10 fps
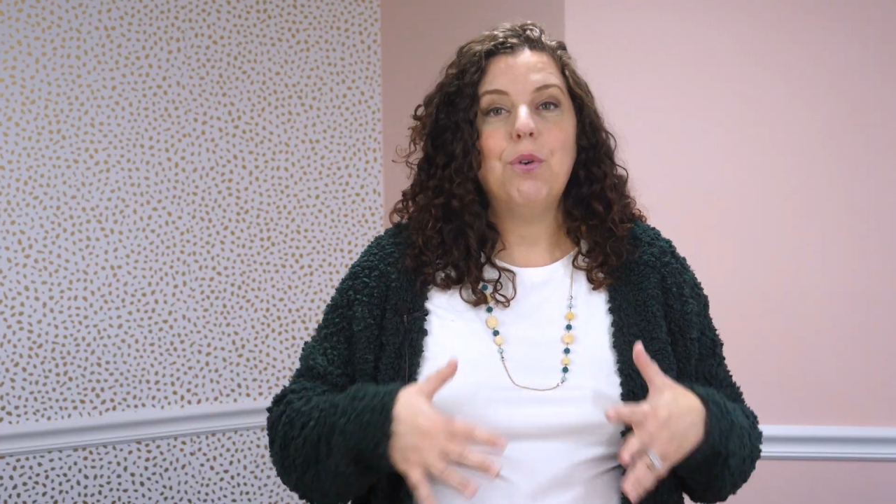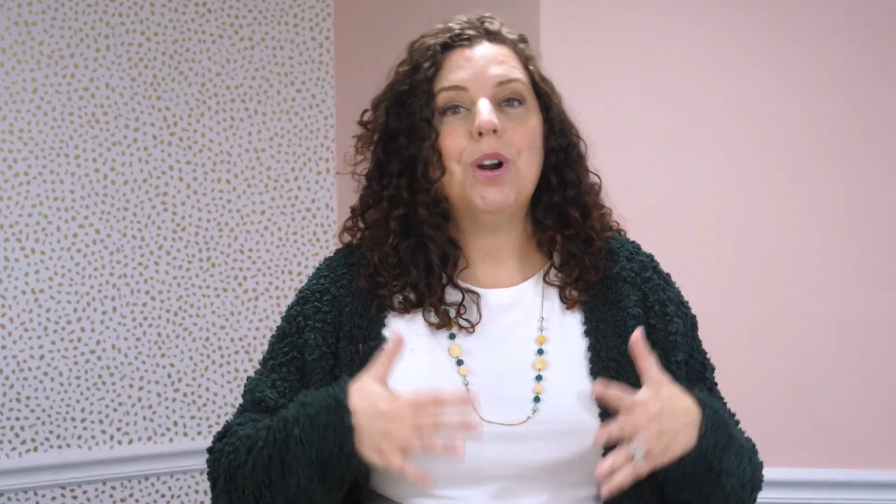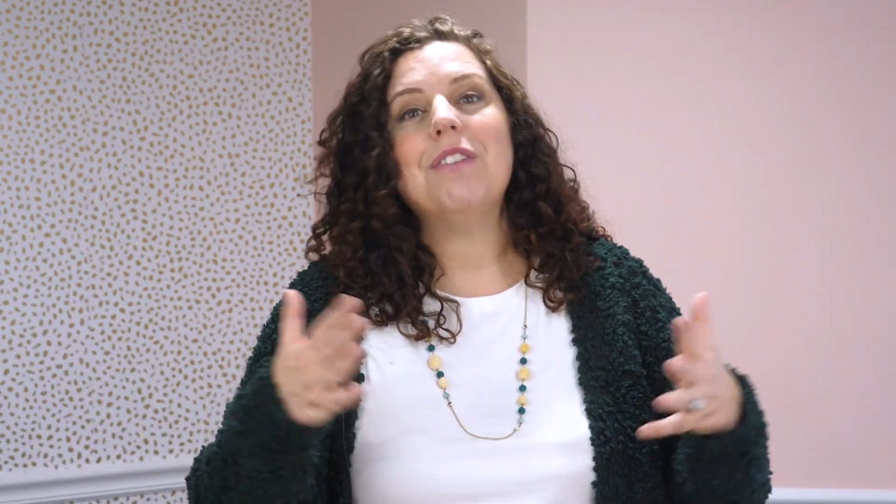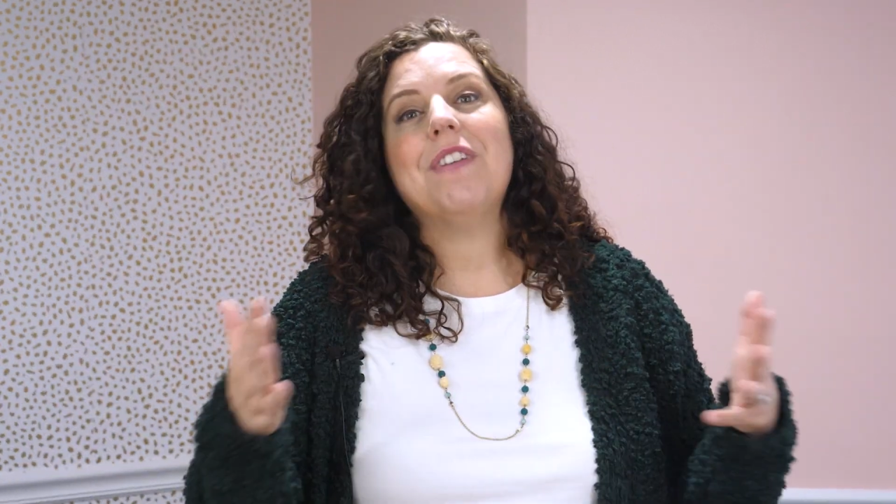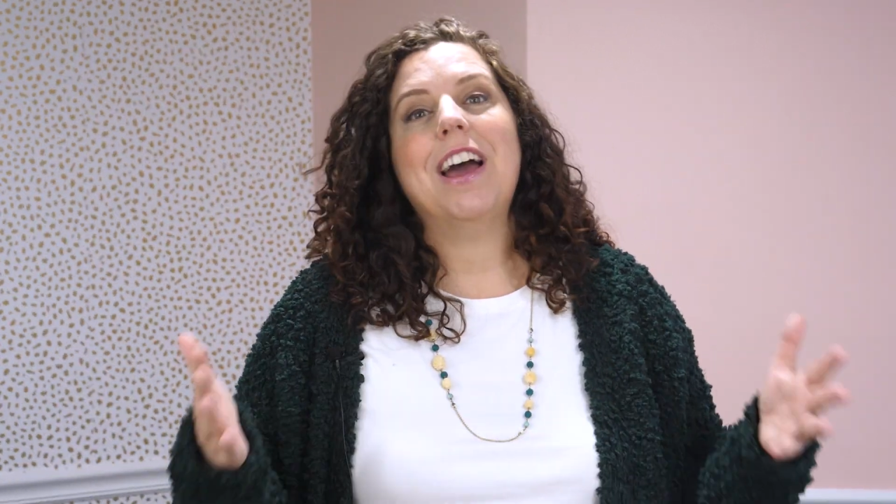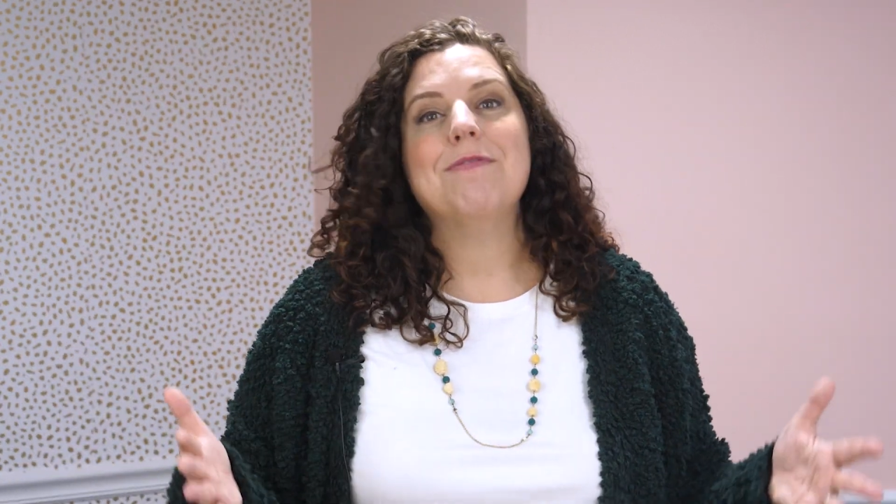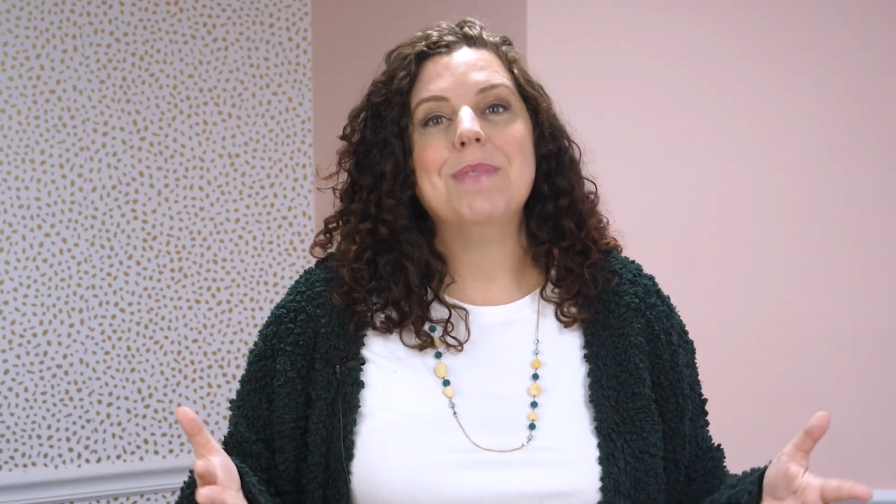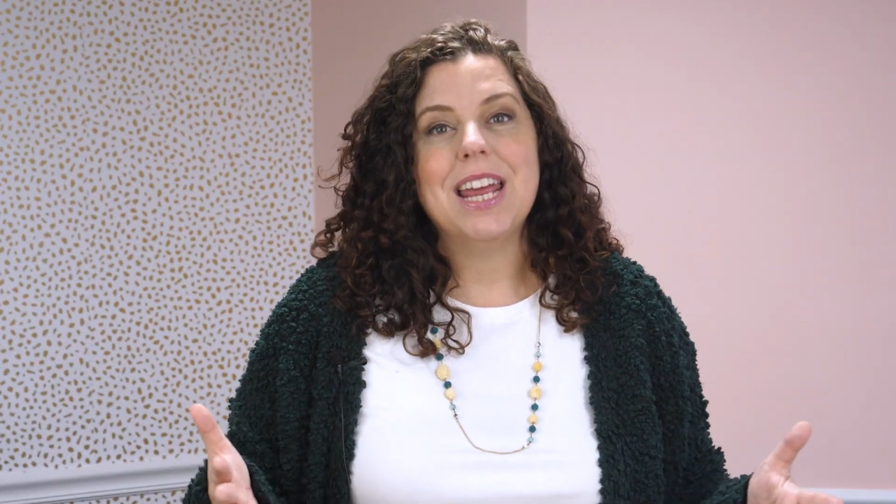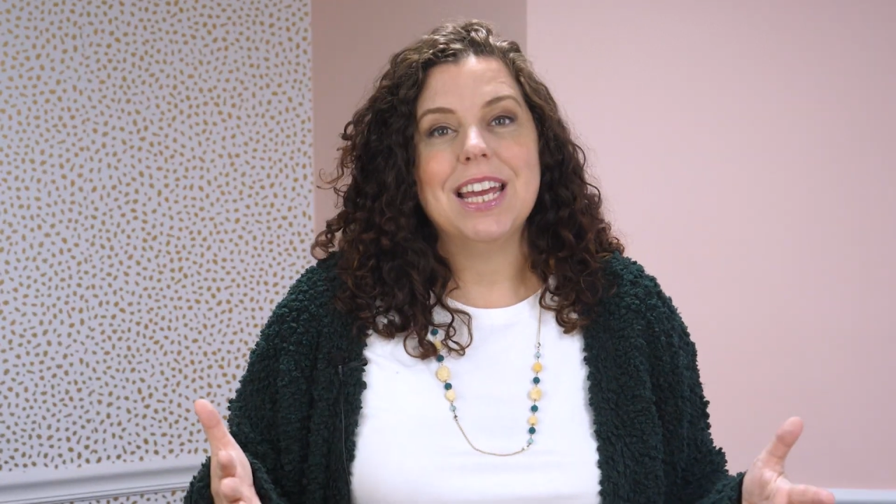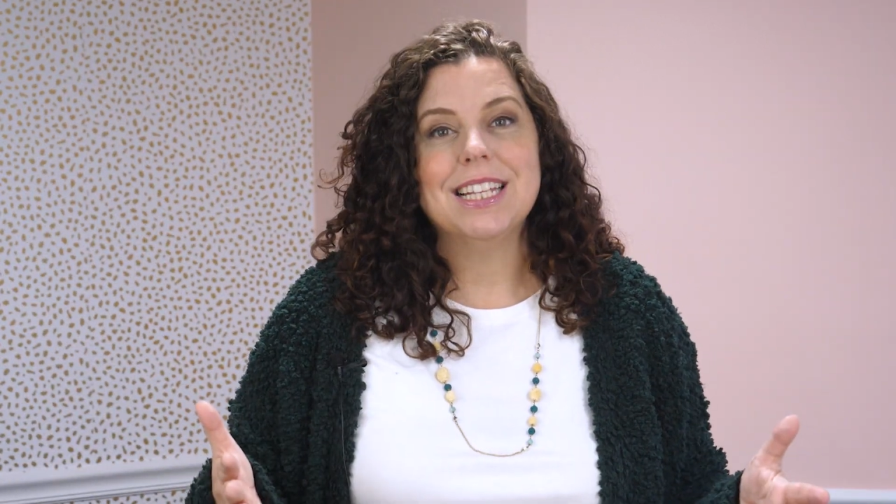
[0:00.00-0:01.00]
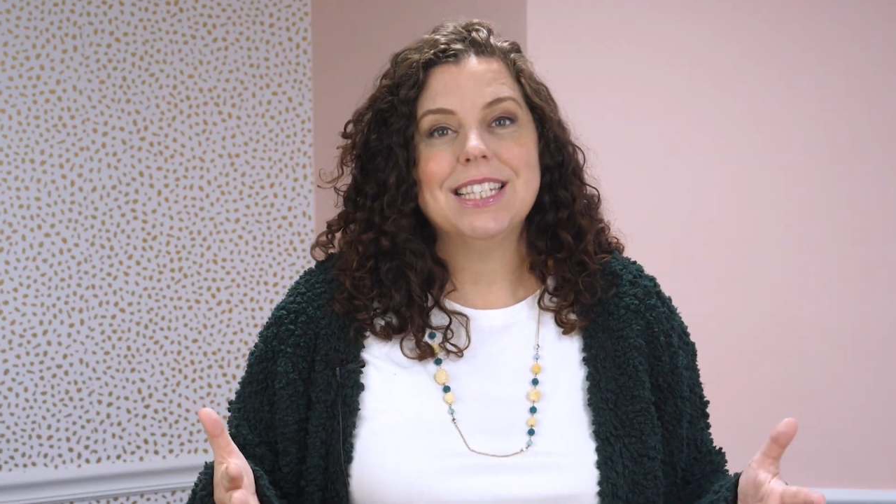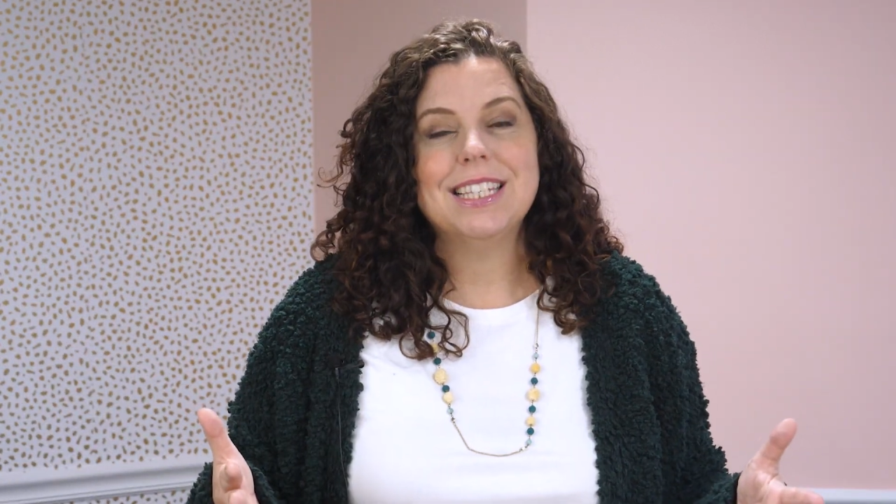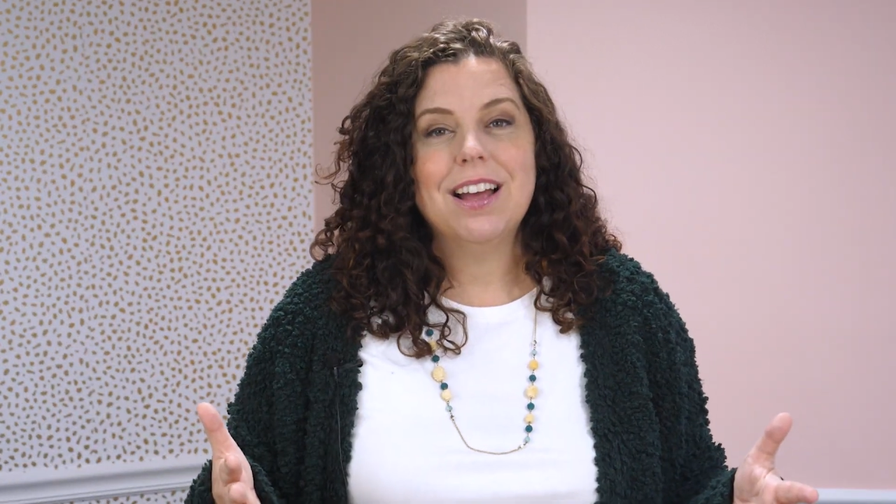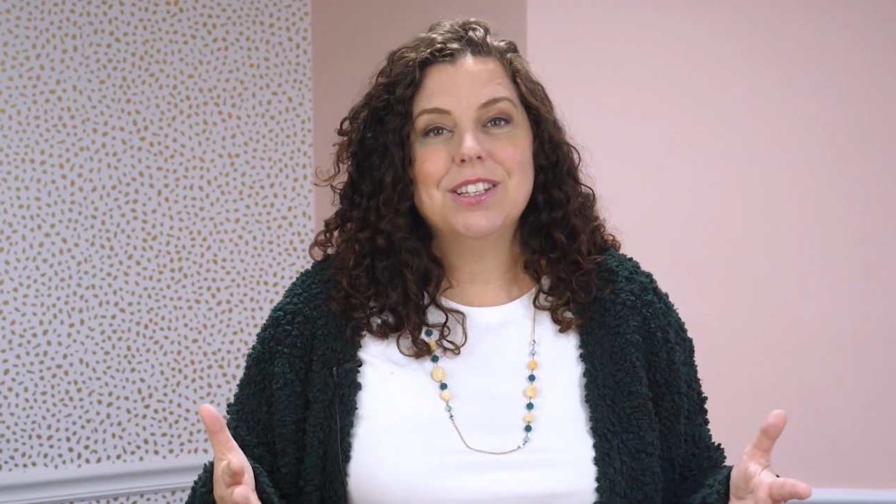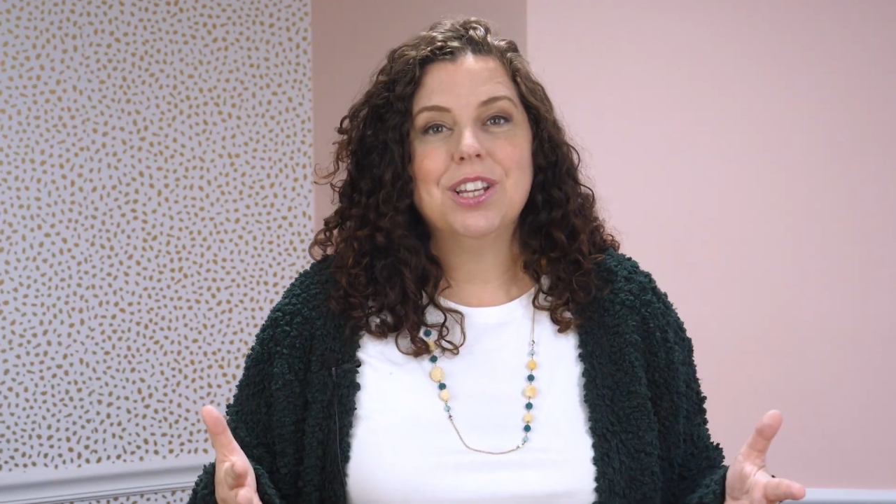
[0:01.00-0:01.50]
45 minutes